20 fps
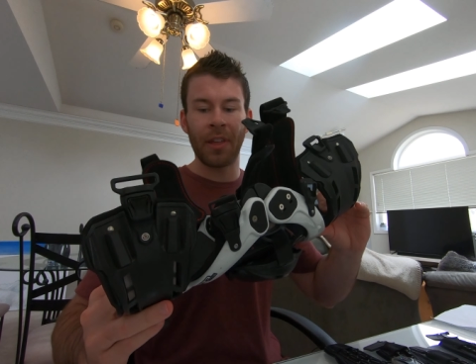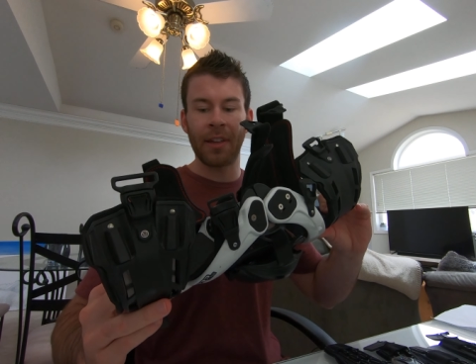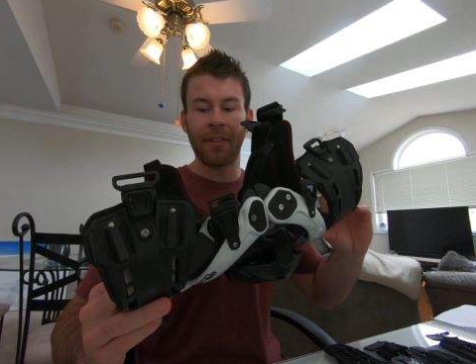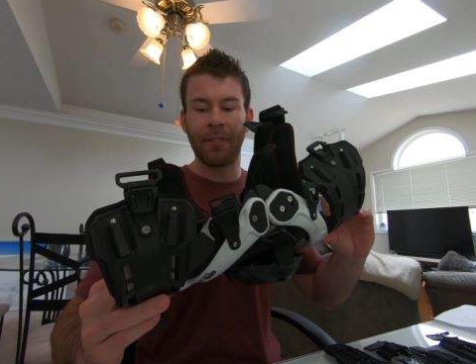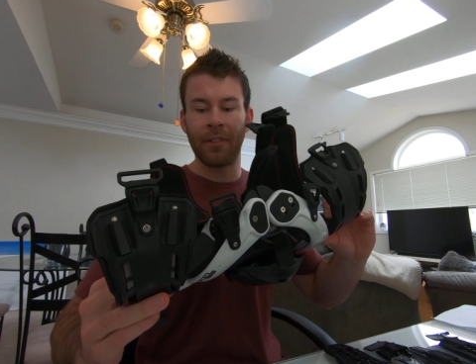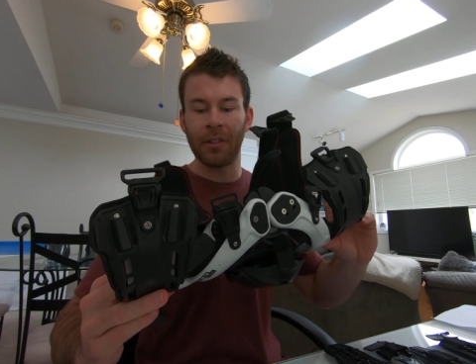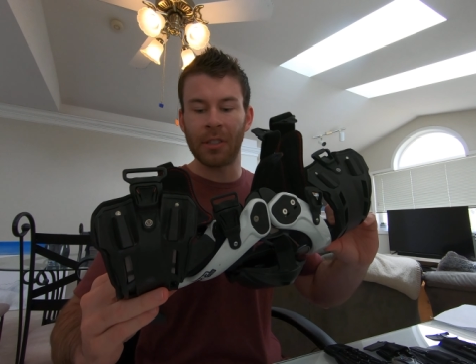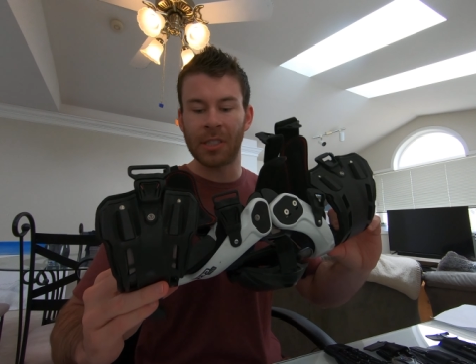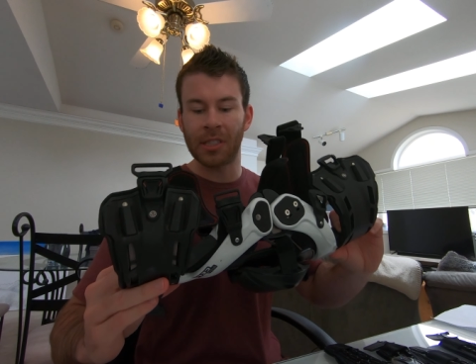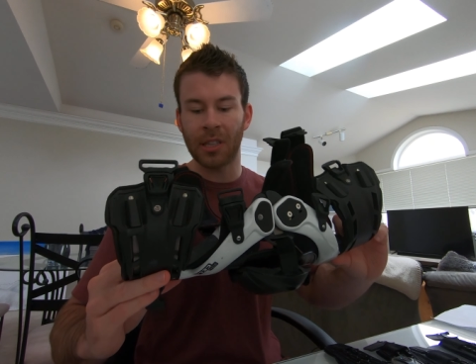thing
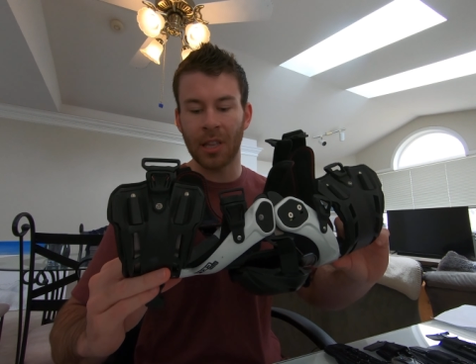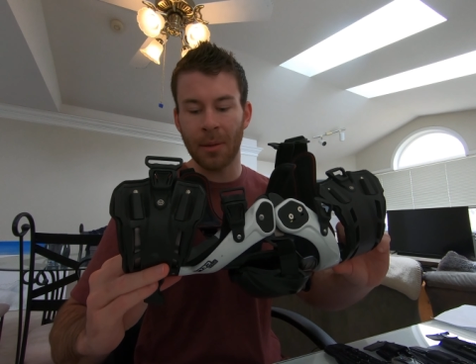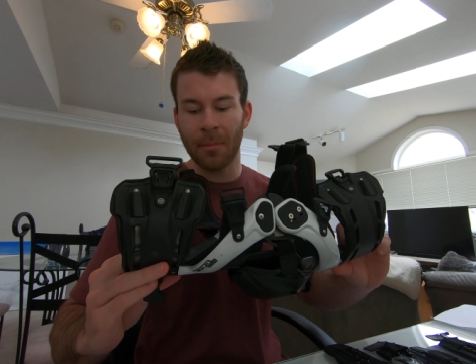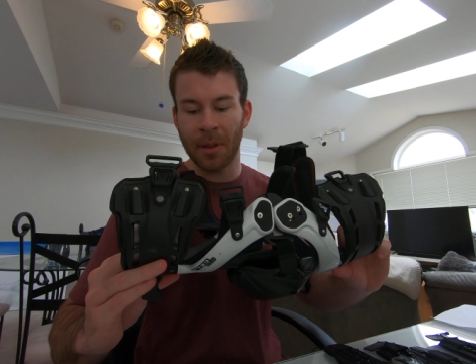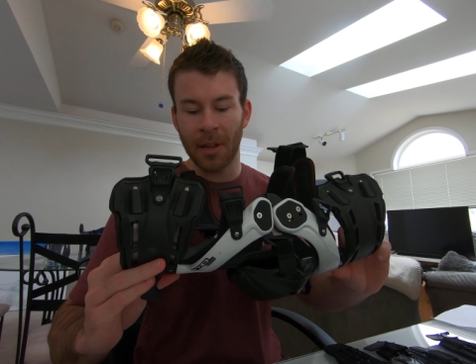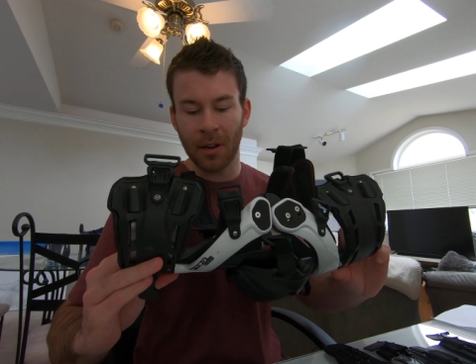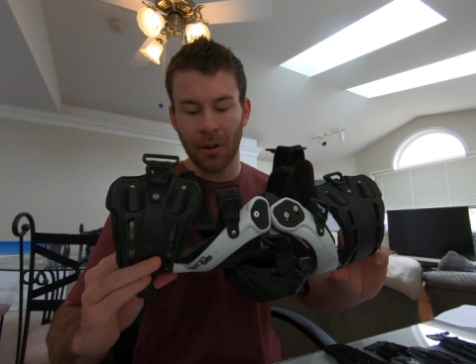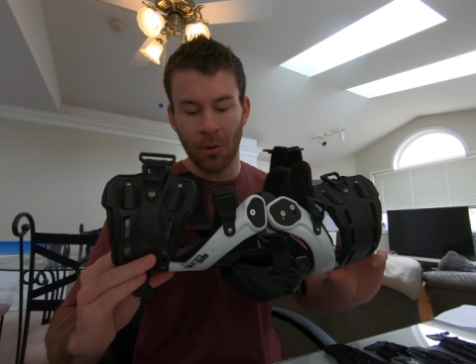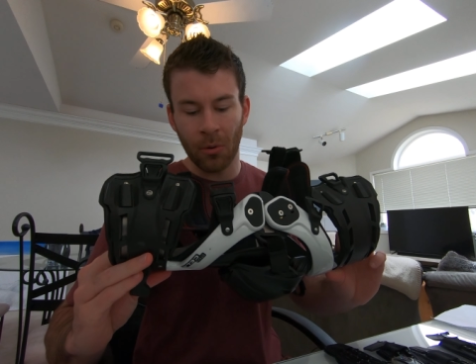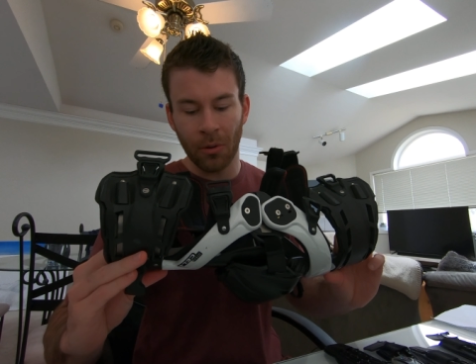feel
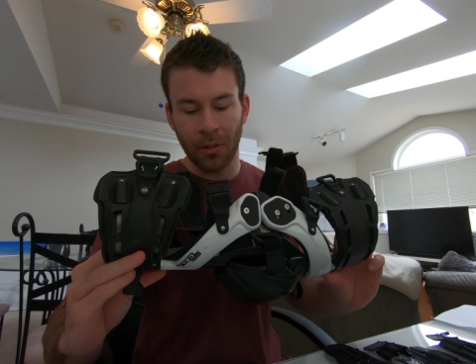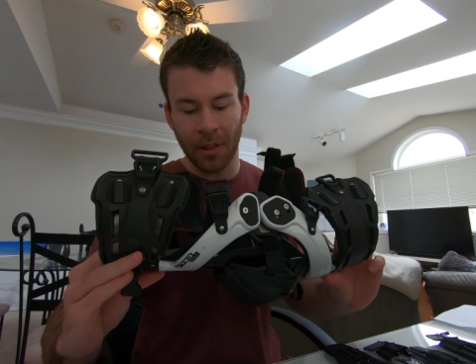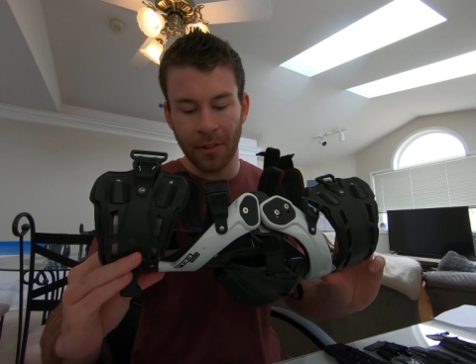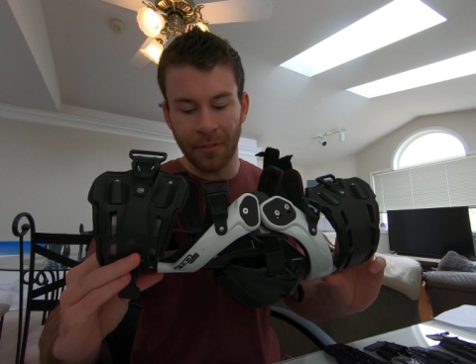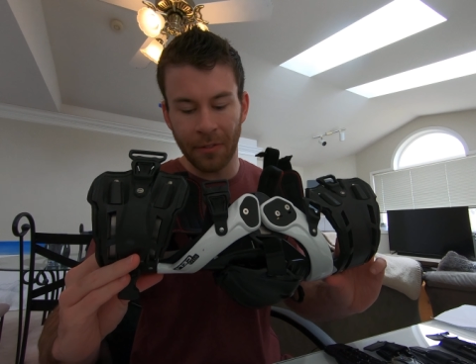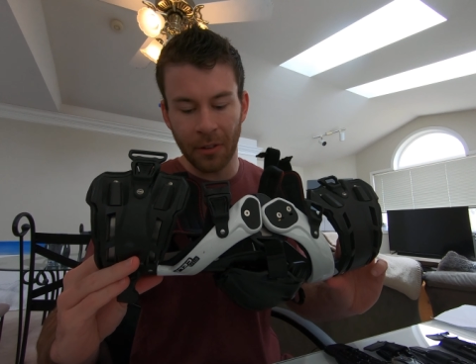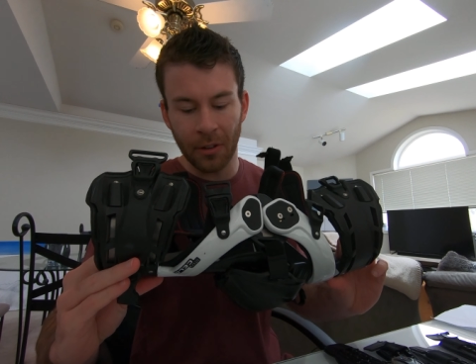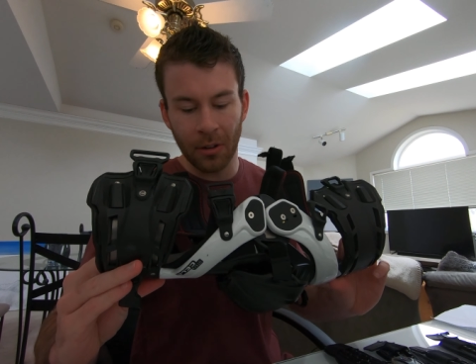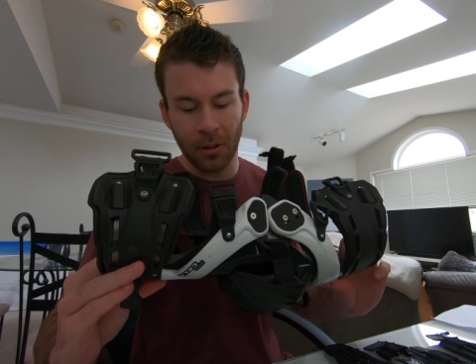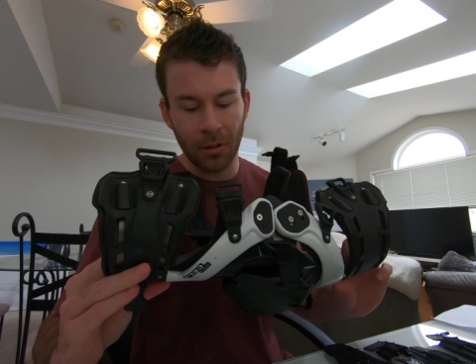slimming, or they
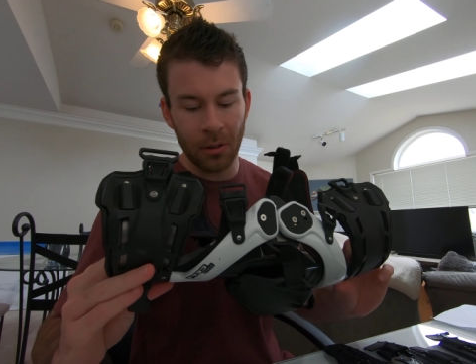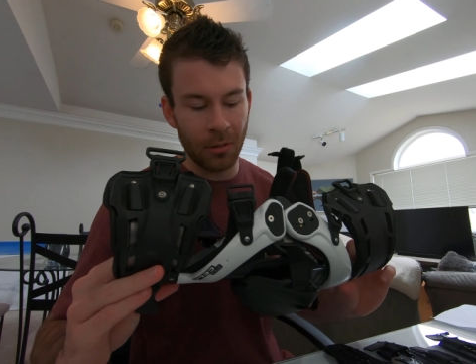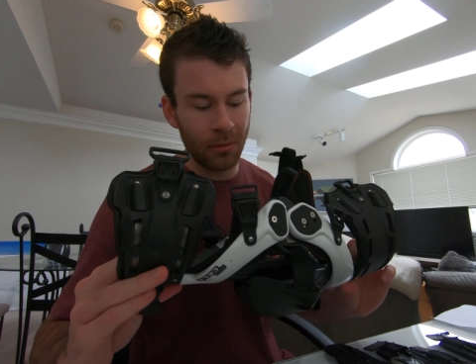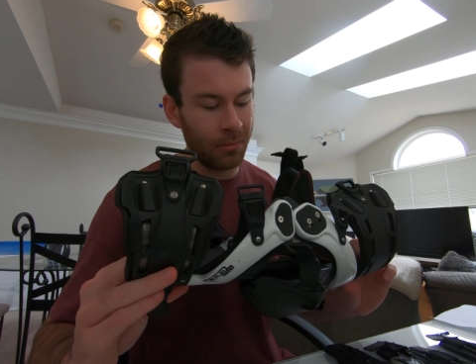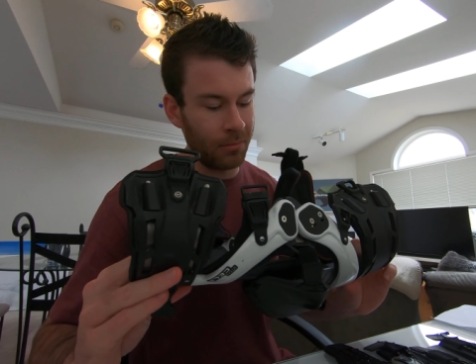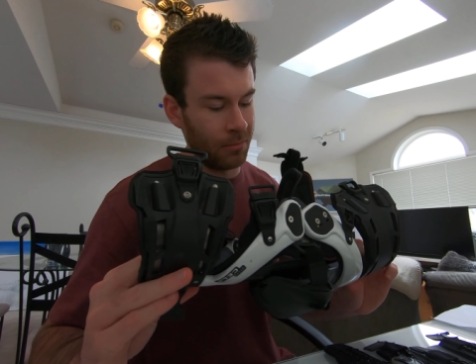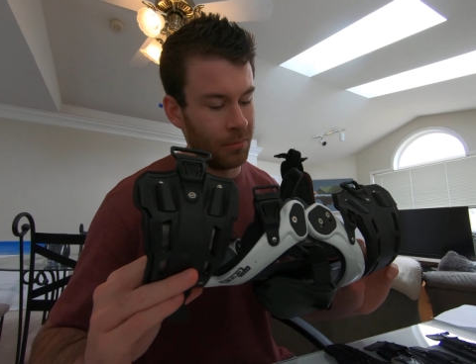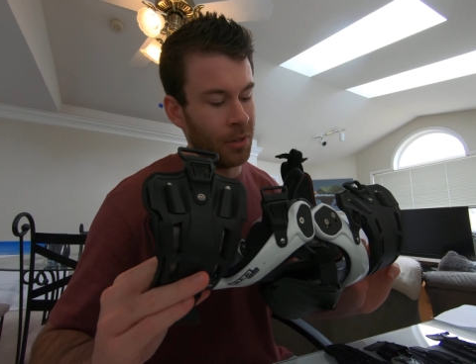feel,